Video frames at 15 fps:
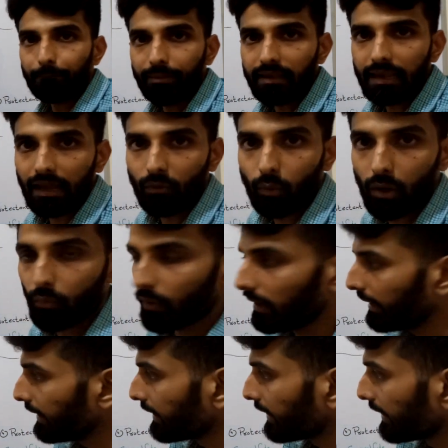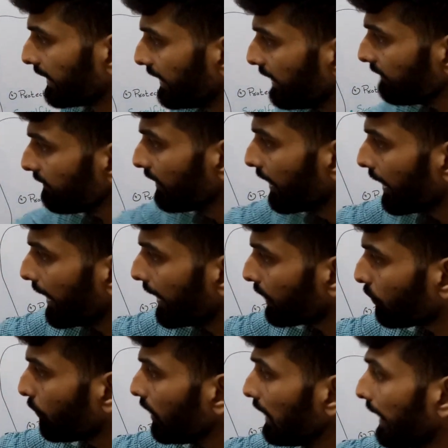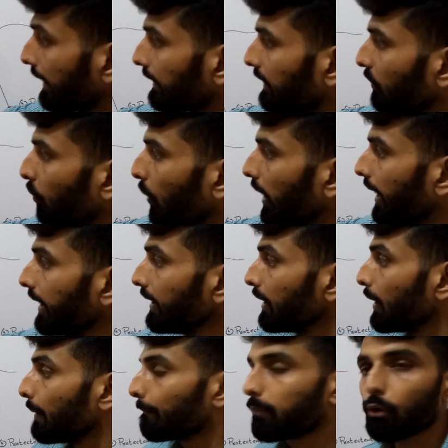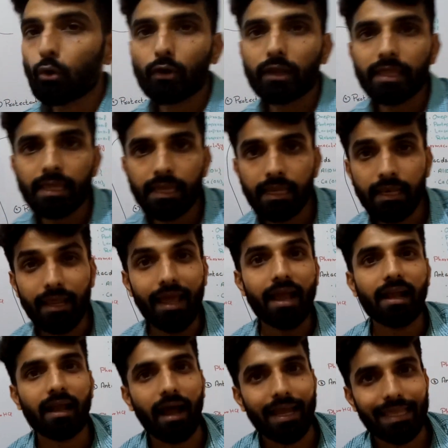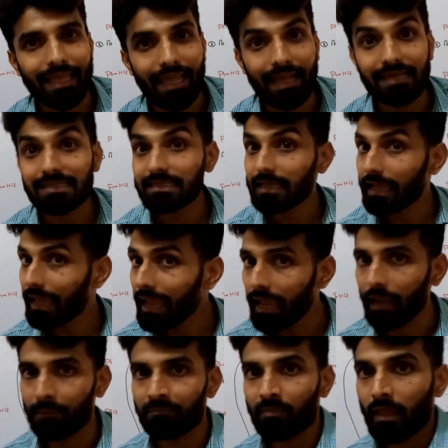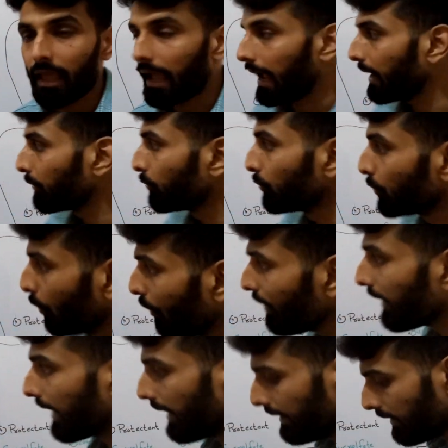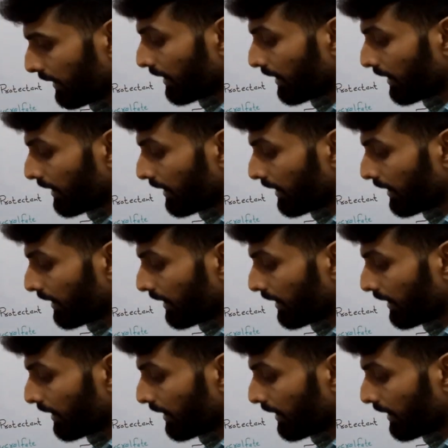level will increase, it will activate protein kinase A. And you know that